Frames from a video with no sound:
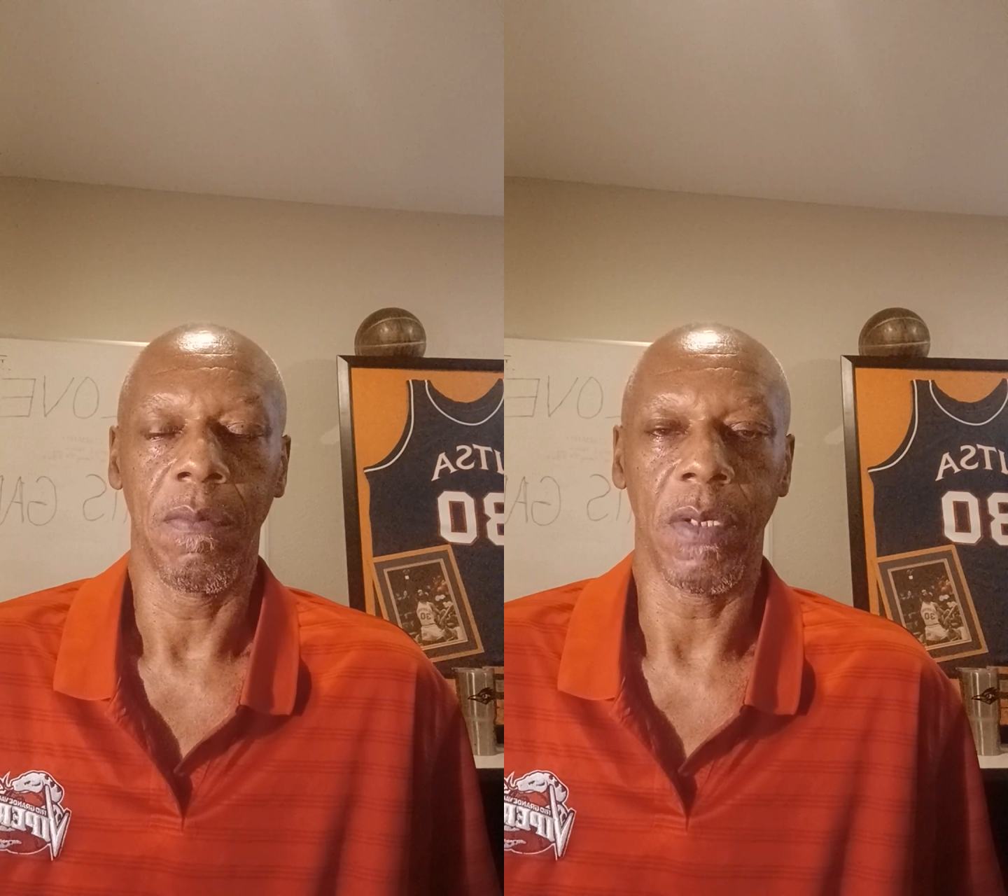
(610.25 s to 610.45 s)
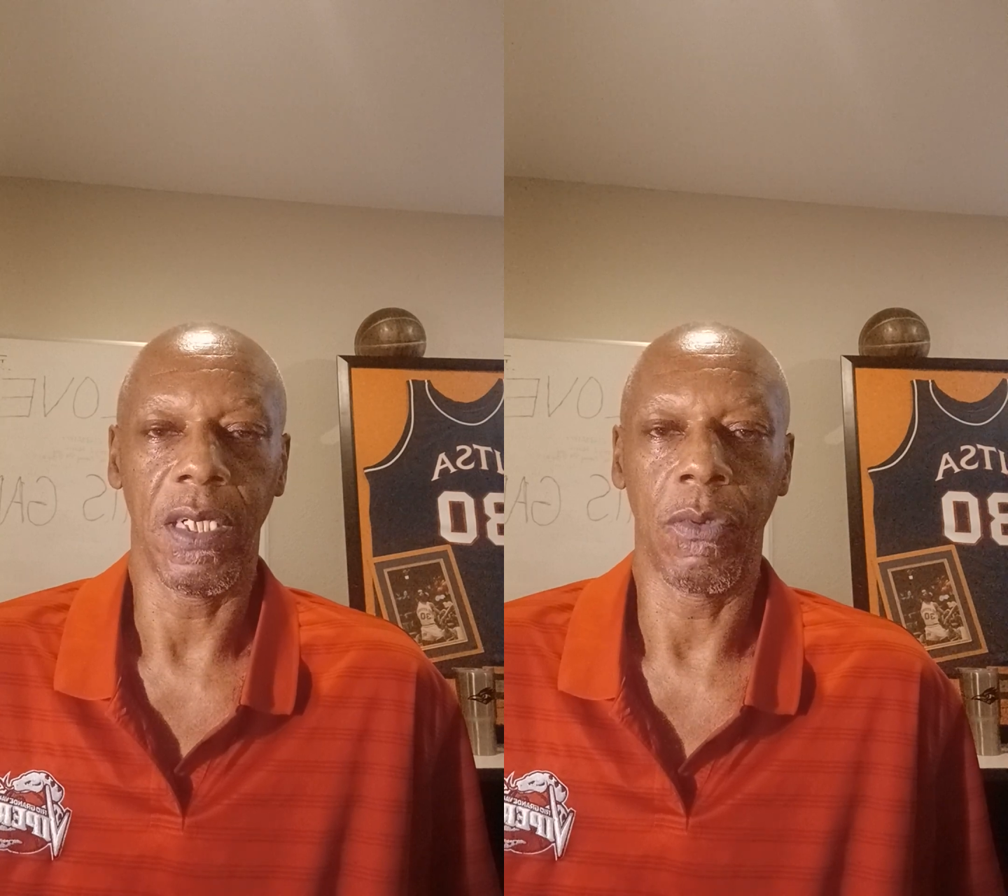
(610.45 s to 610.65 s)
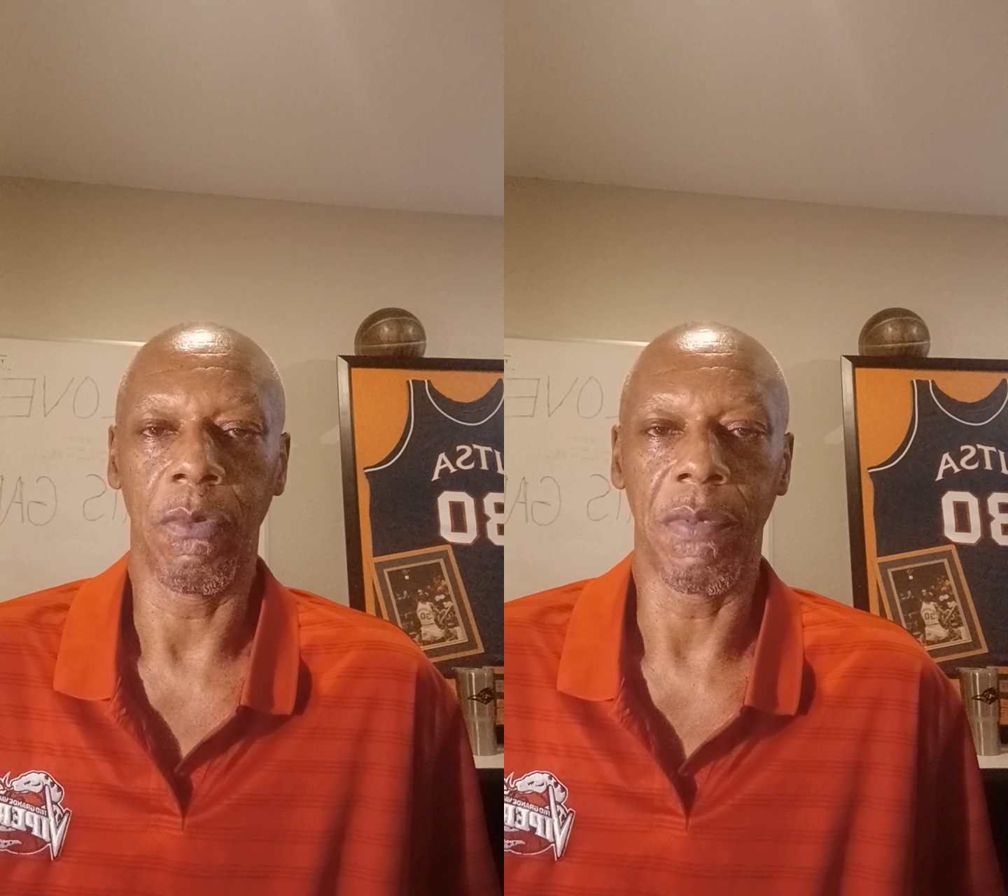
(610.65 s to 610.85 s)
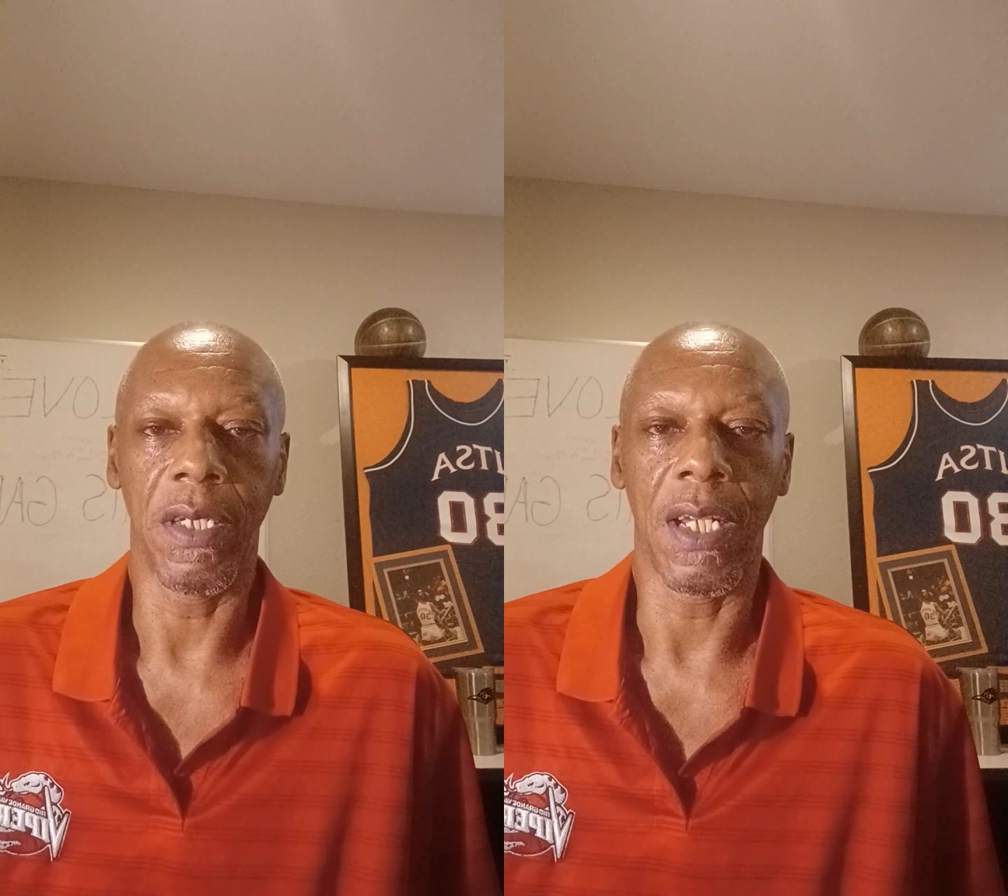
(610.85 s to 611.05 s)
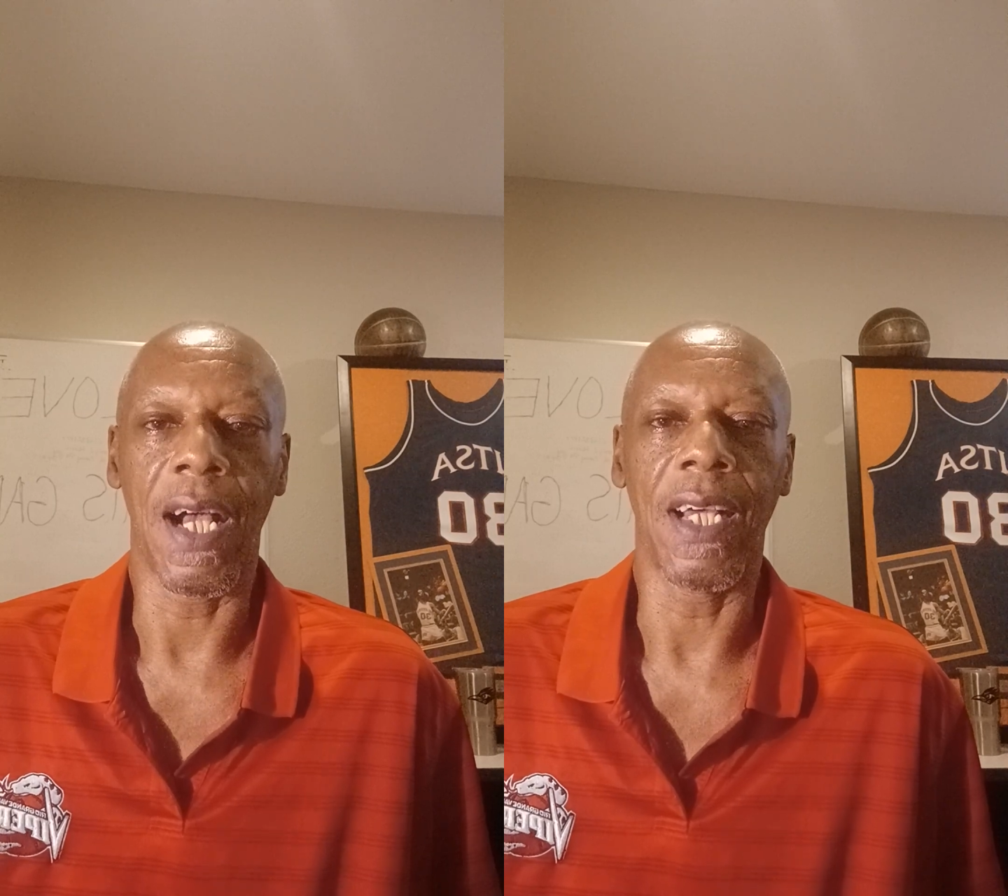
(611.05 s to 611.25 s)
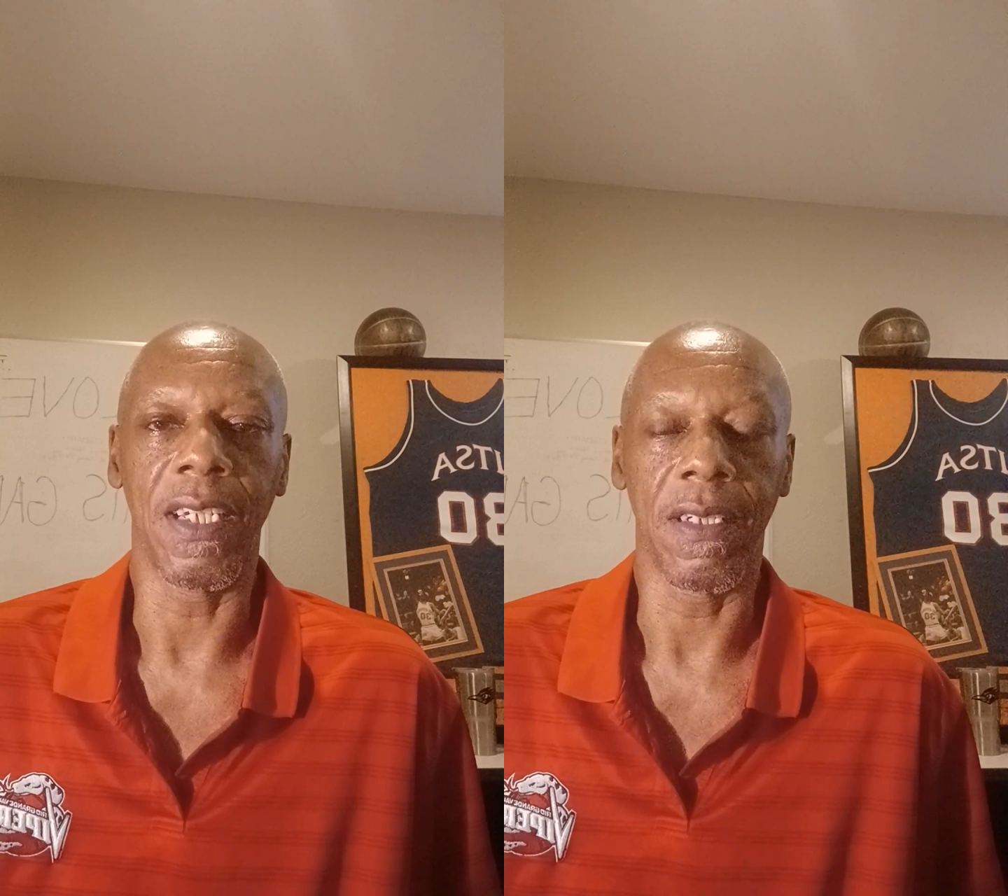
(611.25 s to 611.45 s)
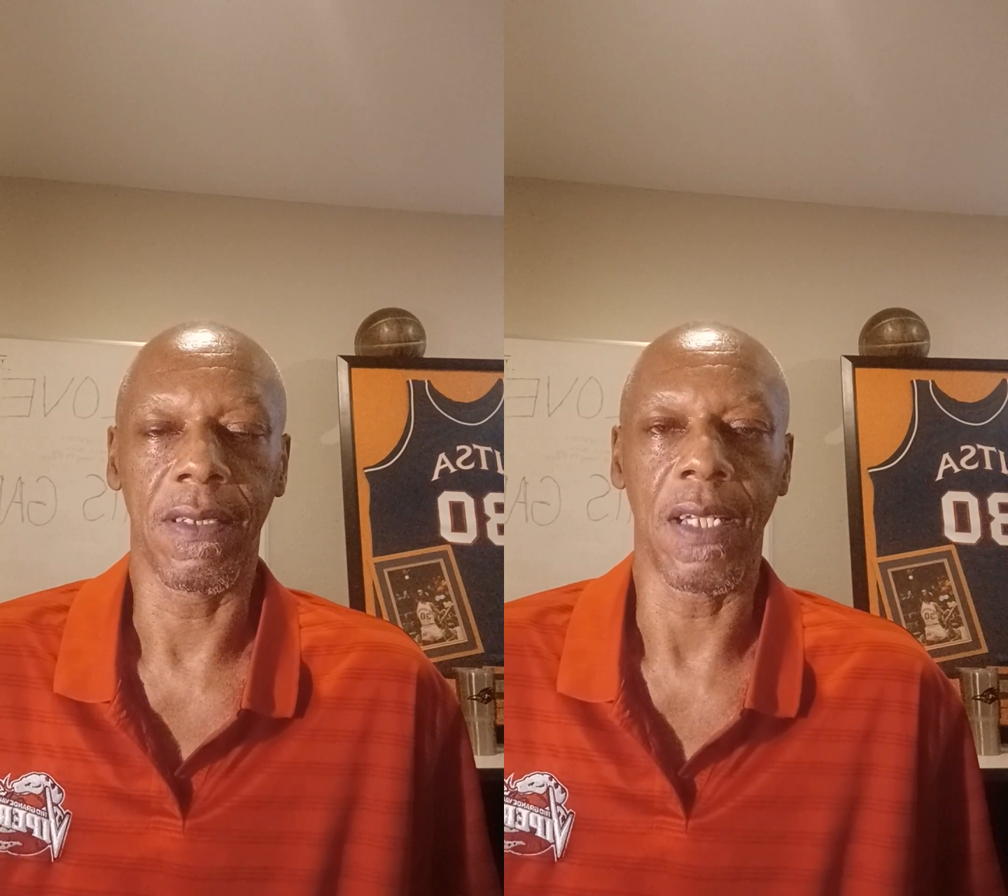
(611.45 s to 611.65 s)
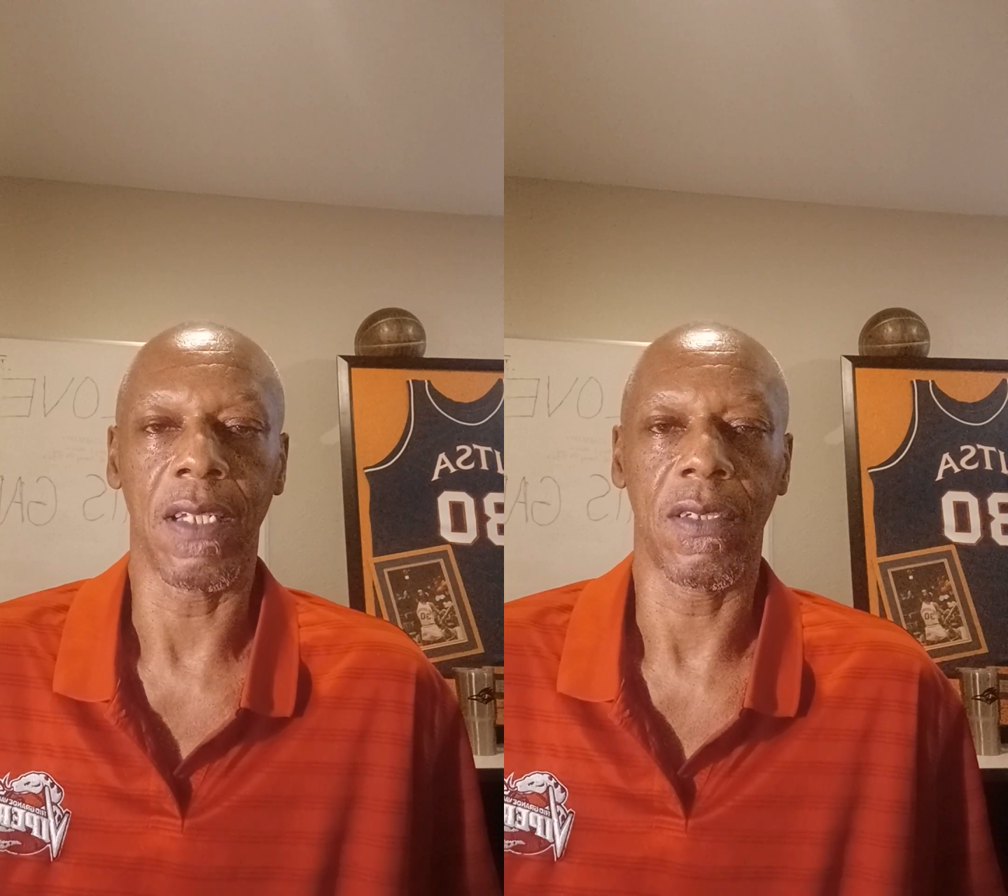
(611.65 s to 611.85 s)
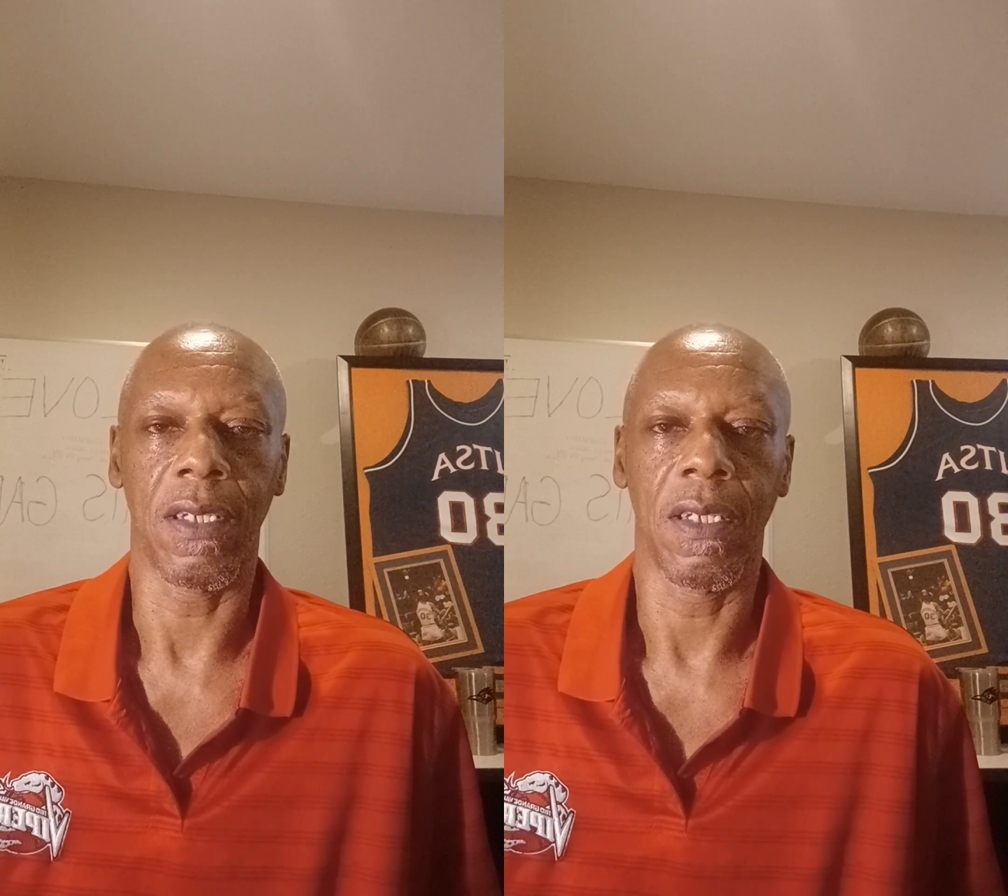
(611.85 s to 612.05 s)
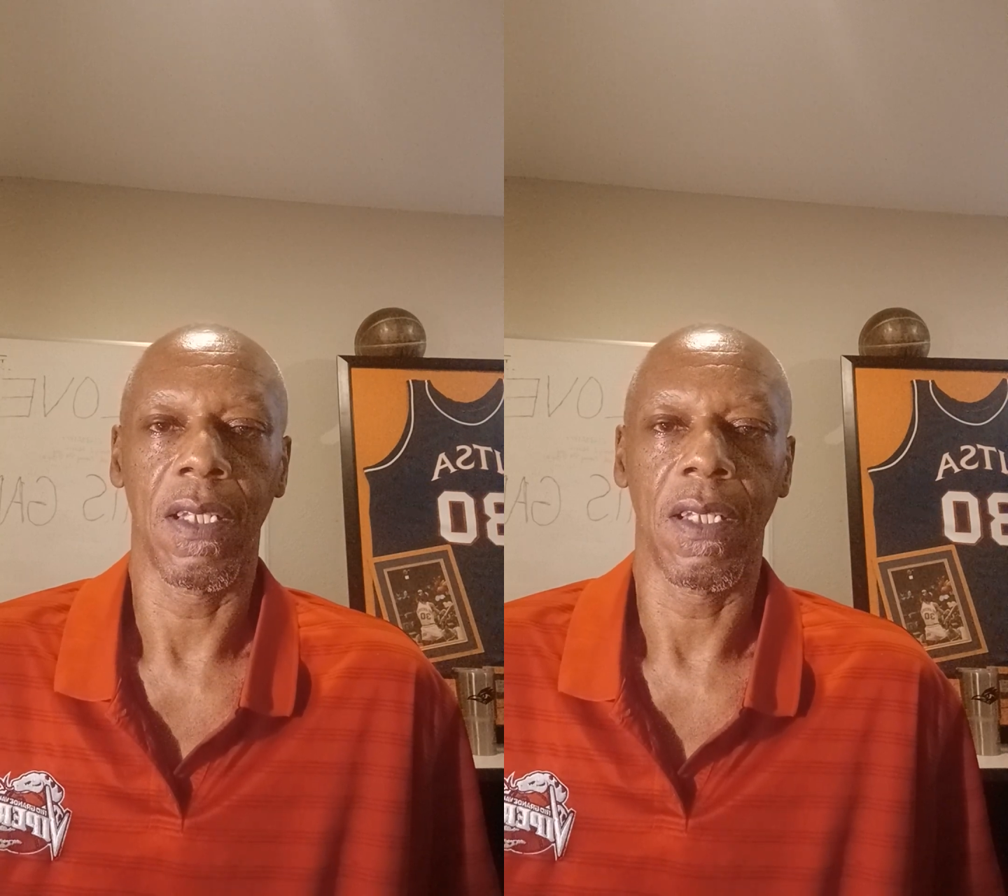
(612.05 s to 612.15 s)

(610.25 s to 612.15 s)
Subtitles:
but it would be an honest session